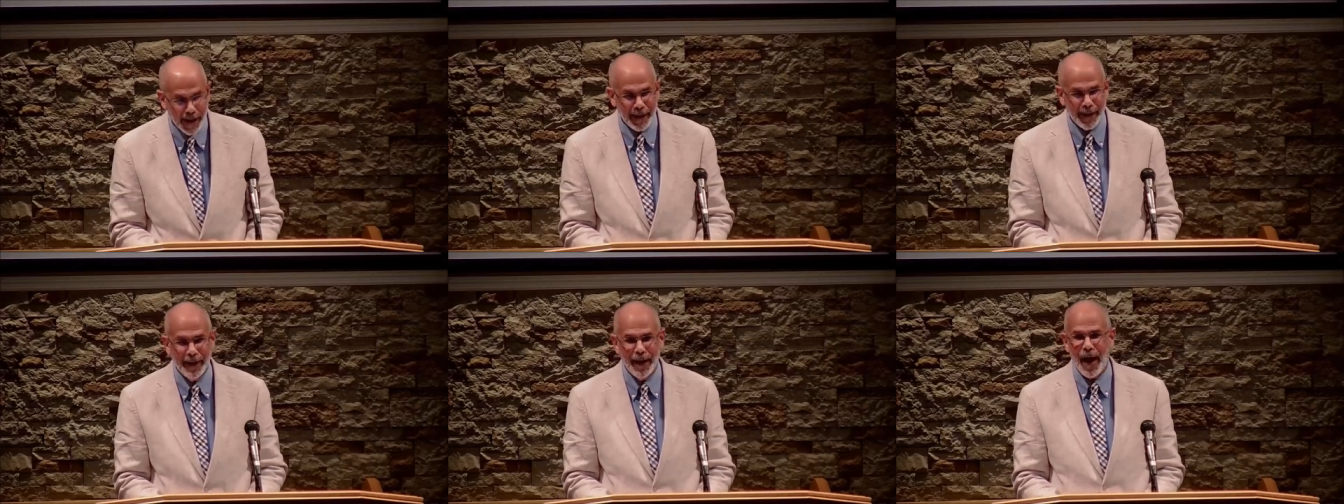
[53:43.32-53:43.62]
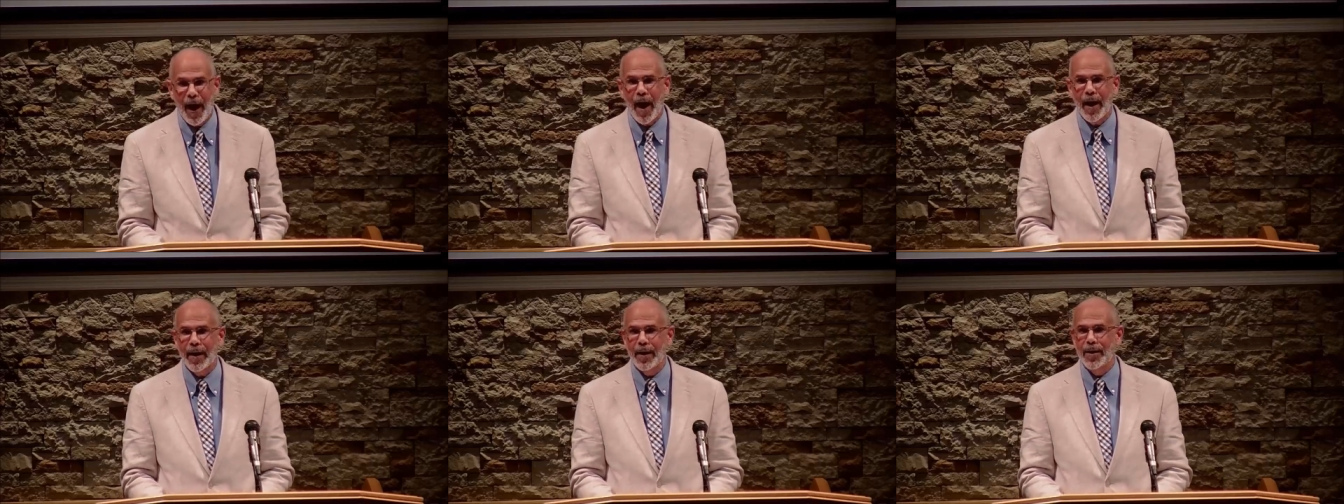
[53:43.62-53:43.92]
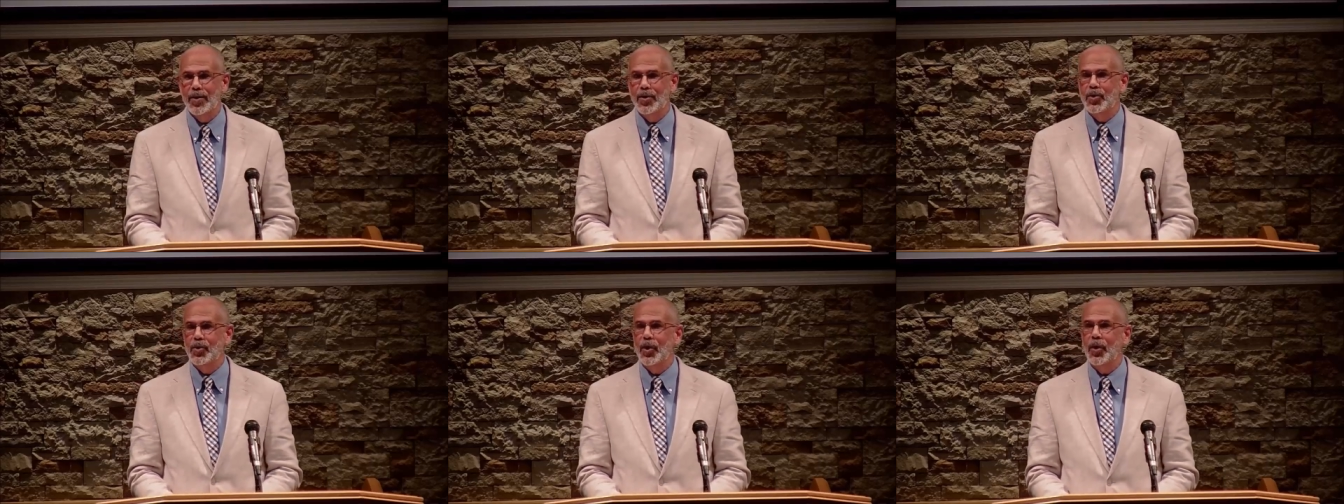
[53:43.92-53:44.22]
God and
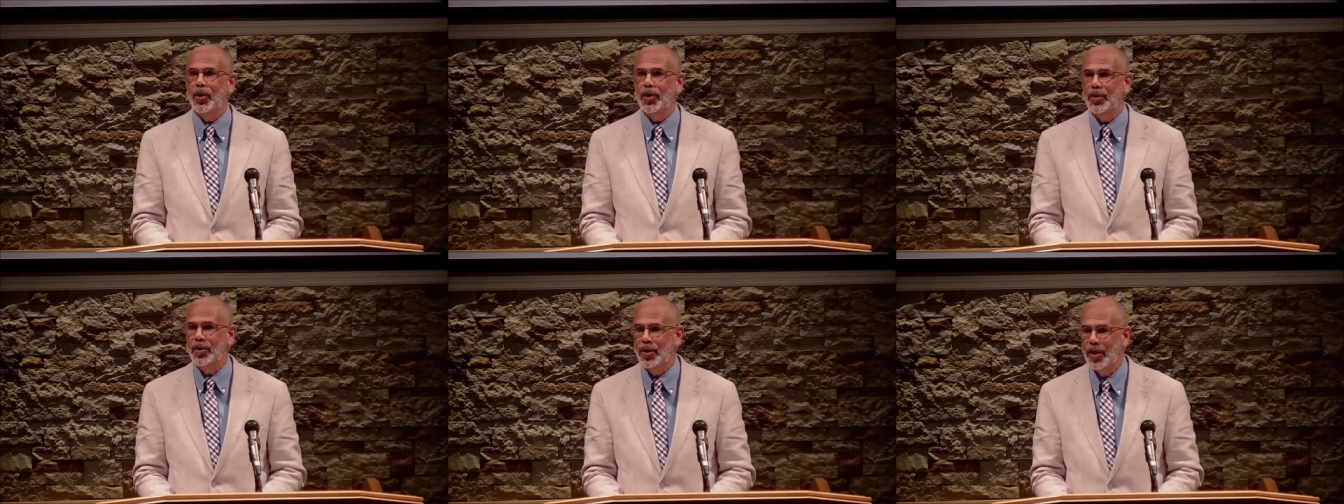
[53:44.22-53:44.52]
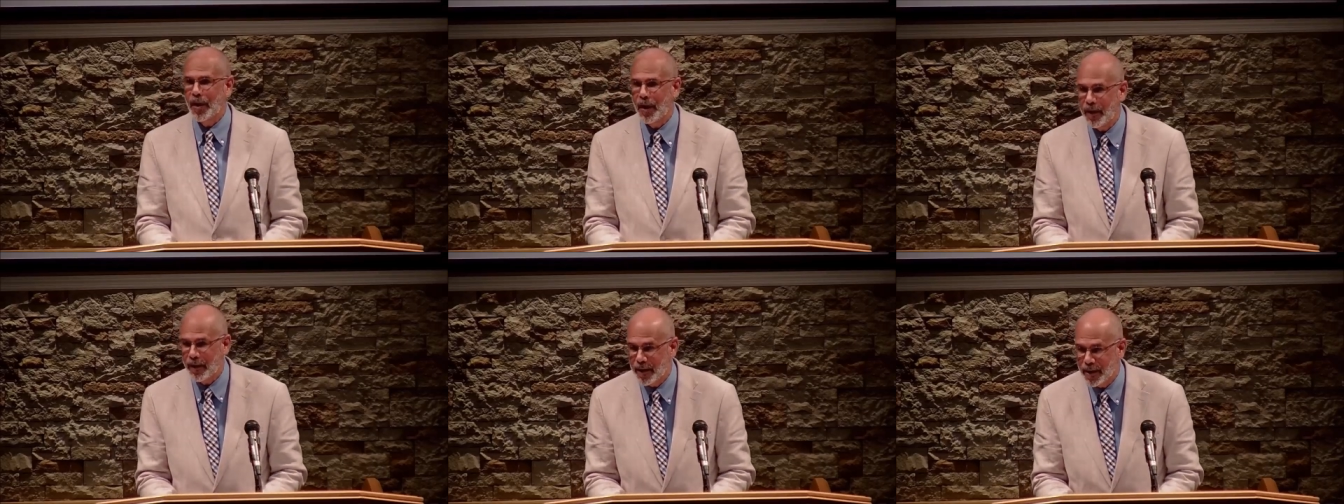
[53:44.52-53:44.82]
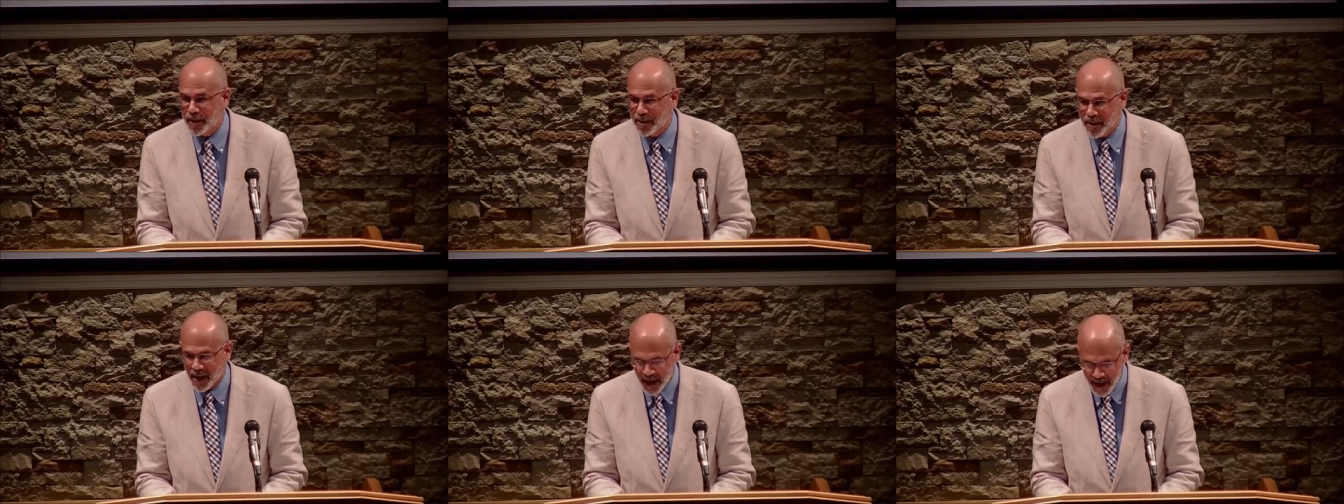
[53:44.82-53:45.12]
took
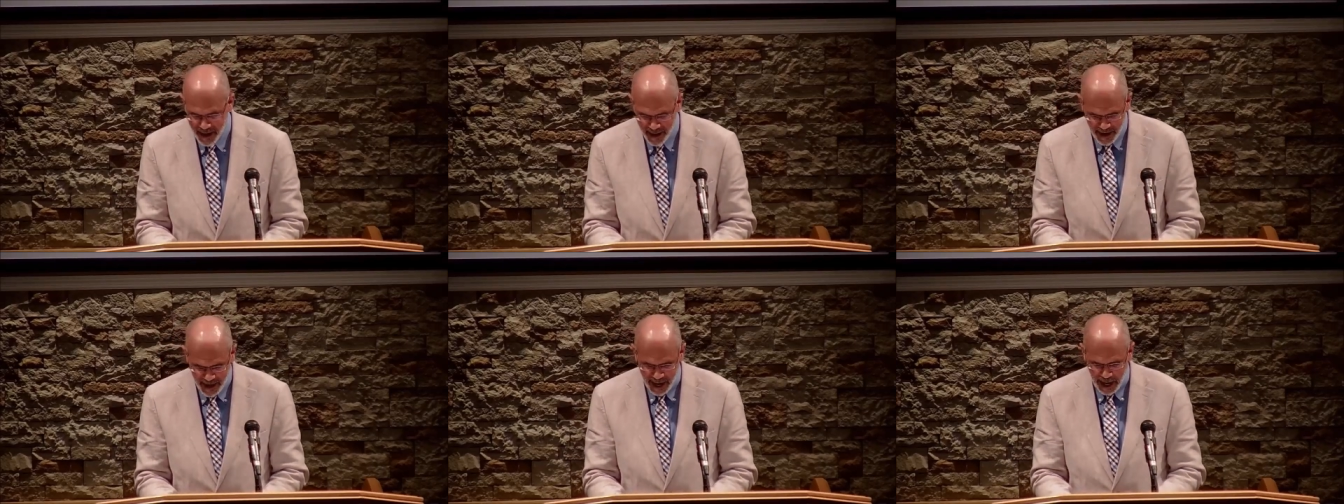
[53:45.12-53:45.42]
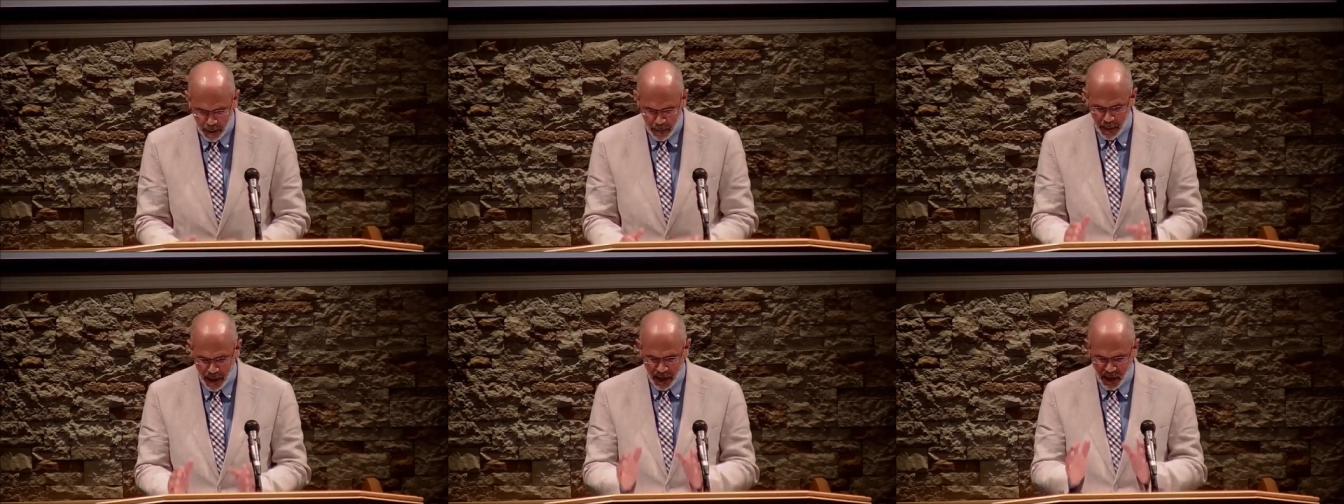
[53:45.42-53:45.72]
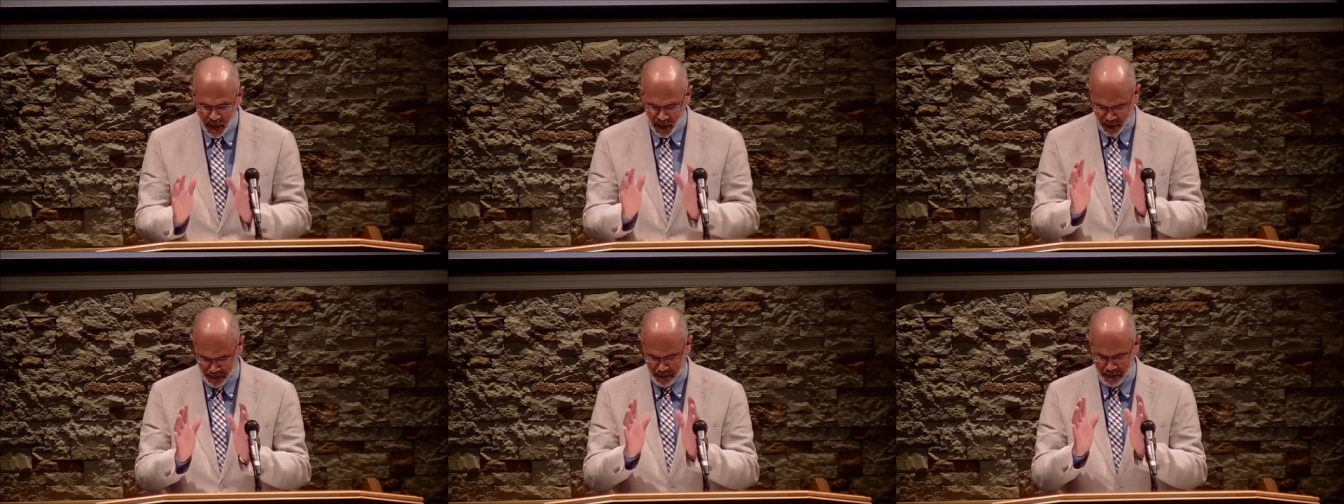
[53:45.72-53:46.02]
courage. How much
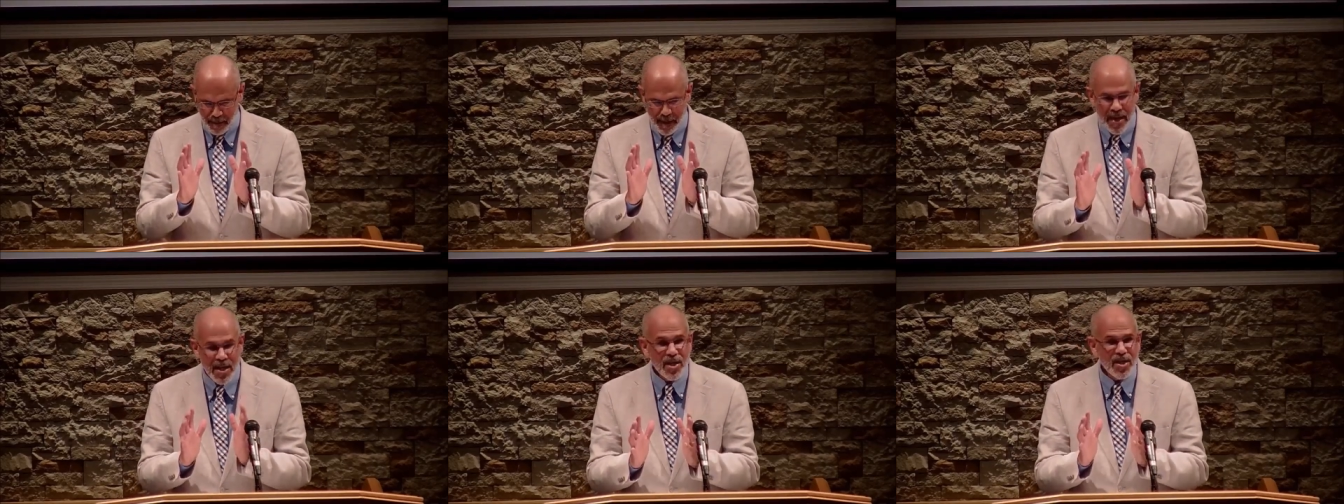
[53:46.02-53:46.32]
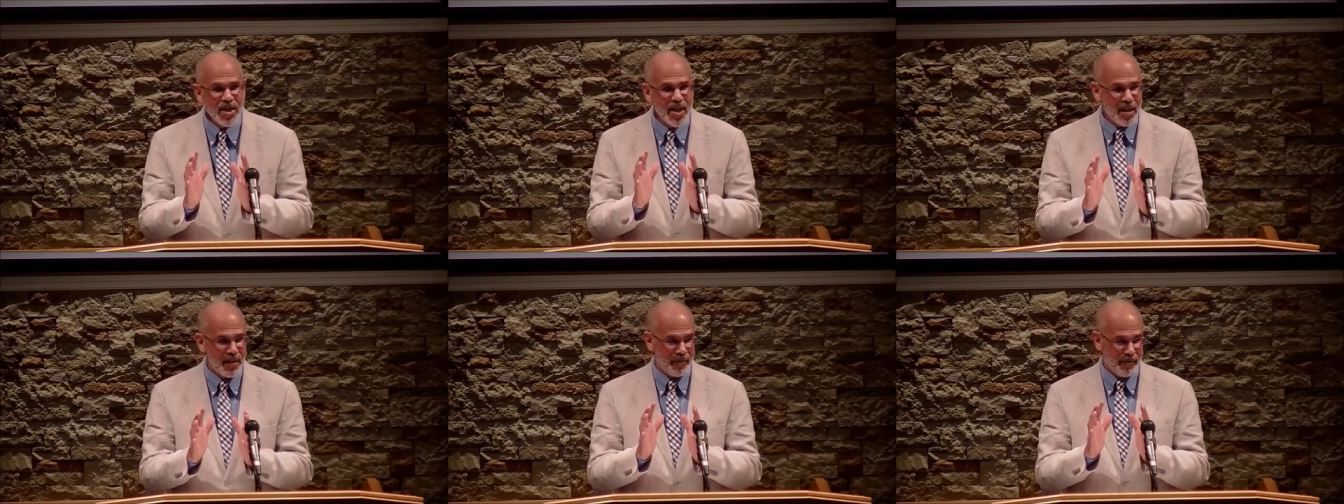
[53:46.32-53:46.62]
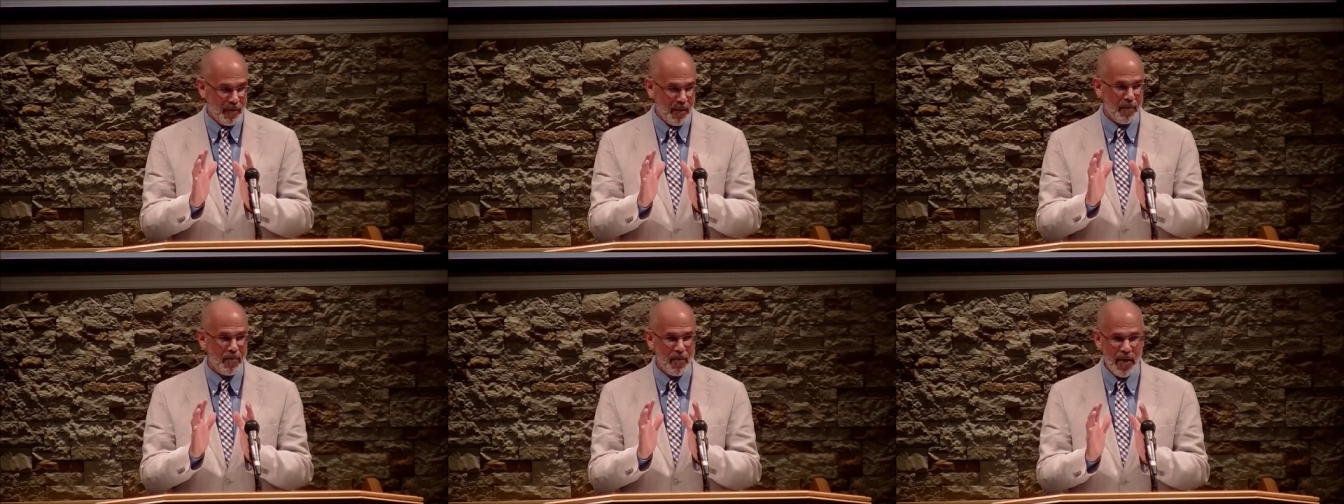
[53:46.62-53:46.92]
is missing
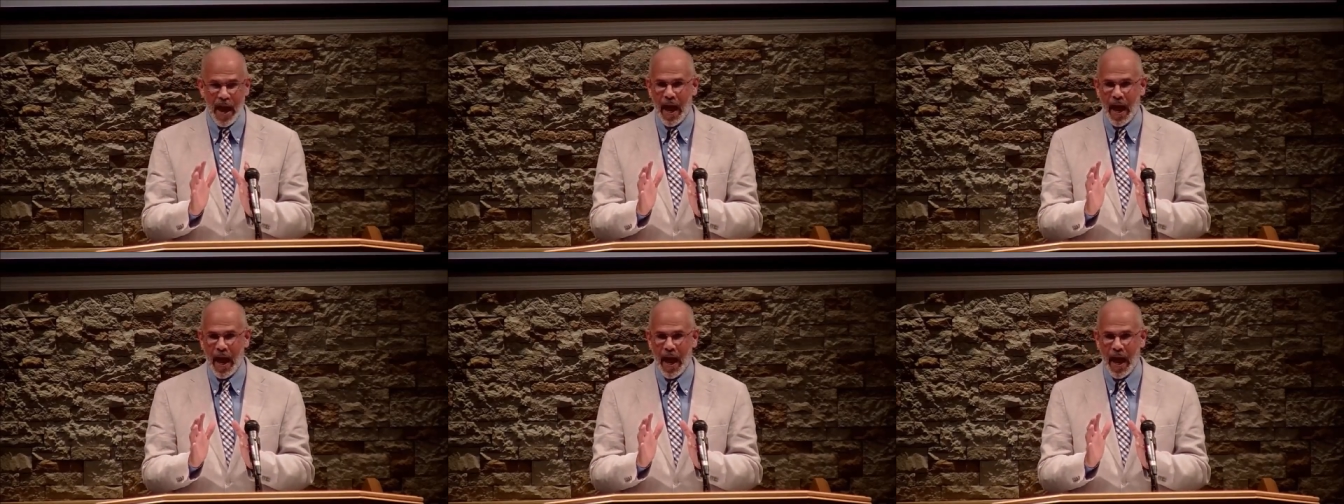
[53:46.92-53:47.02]
from that?